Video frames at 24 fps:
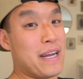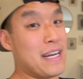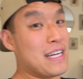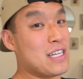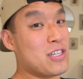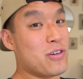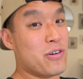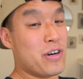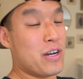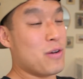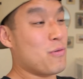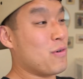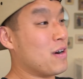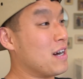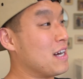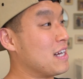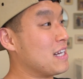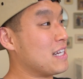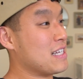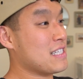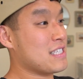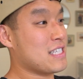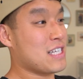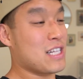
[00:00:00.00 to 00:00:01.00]
any door he
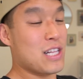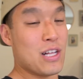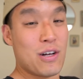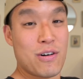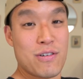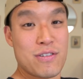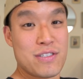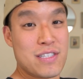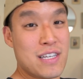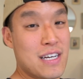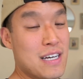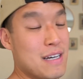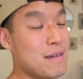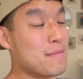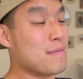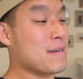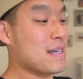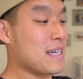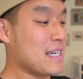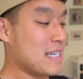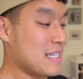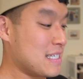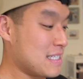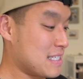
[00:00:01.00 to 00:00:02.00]
wants, close them.
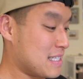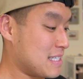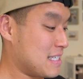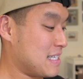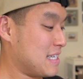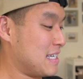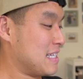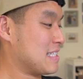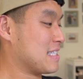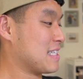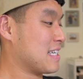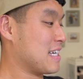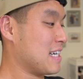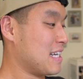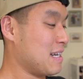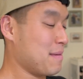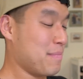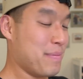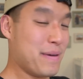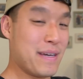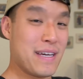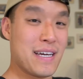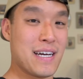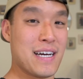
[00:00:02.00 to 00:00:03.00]
He's it's
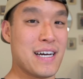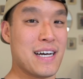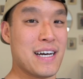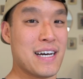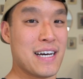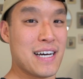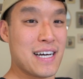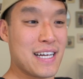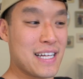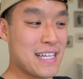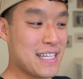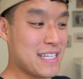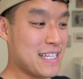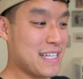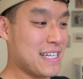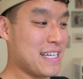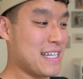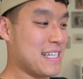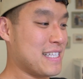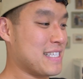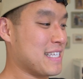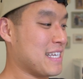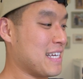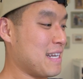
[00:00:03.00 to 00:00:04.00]
gonna be a
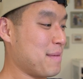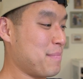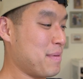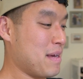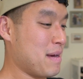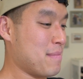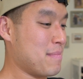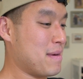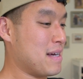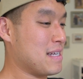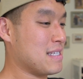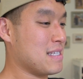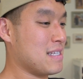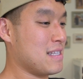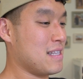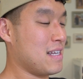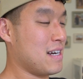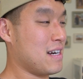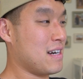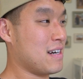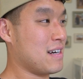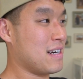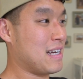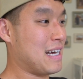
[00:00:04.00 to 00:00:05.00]
it's gonna be a mess in
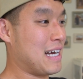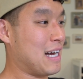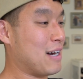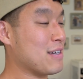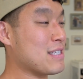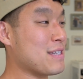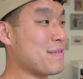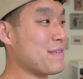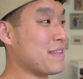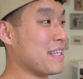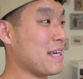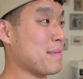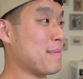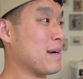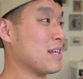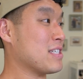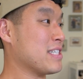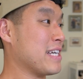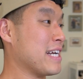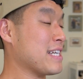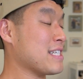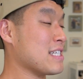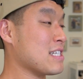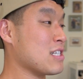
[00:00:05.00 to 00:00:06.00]
there. I was even thinking about
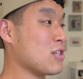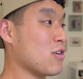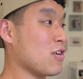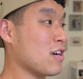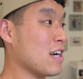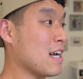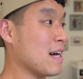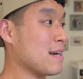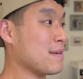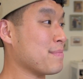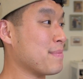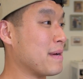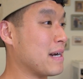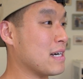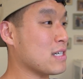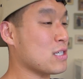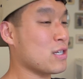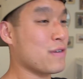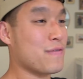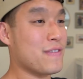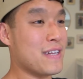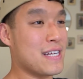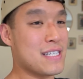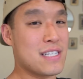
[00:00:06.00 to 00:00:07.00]
changing the doorknob, but I don't
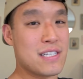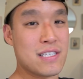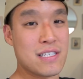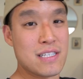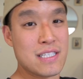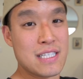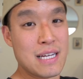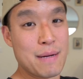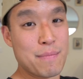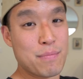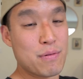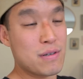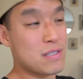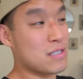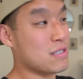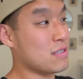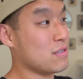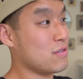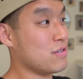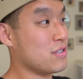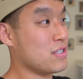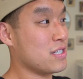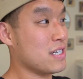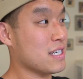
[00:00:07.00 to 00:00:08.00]
know if that's just a temporary
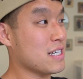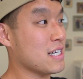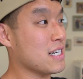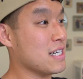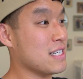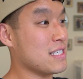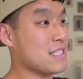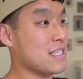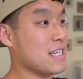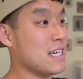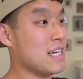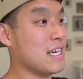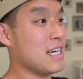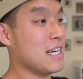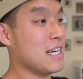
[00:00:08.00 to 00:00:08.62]
solution because